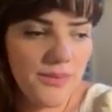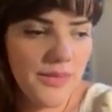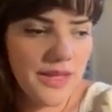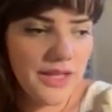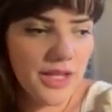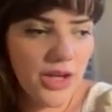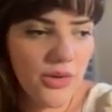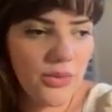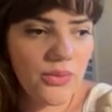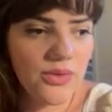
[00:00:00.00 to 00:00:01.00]
like, you
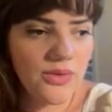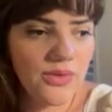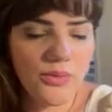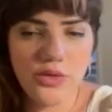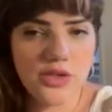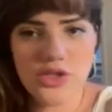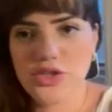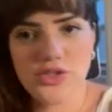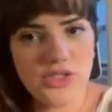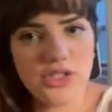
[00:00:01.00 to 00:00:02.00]
know, we
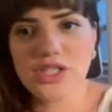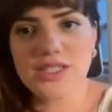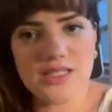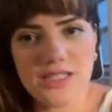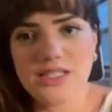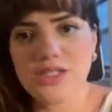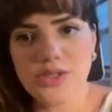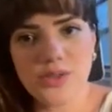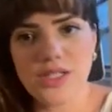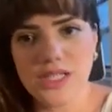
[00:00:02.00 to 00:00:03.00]
just need
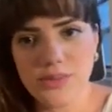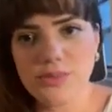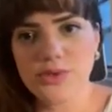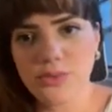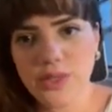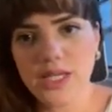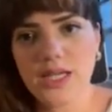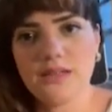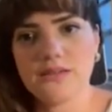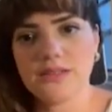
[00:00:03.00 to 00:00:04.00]
to keep doing
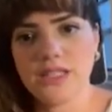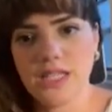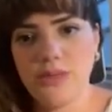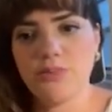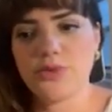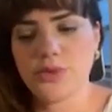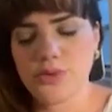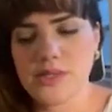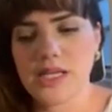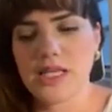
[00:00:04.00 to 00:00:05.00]
it,
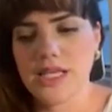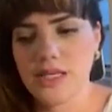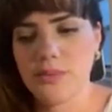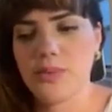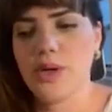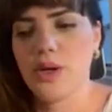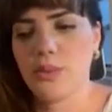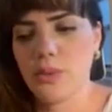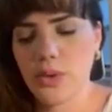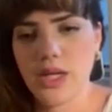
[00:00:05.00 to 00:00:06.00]
keep
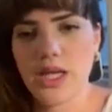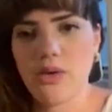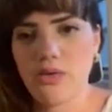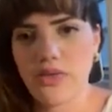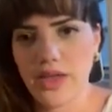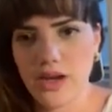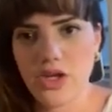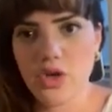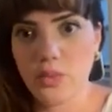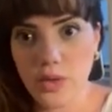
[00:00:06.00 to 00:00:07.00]
putting out there
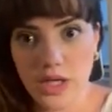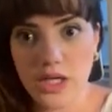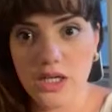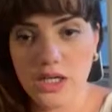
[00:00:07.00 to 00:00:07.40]
your work.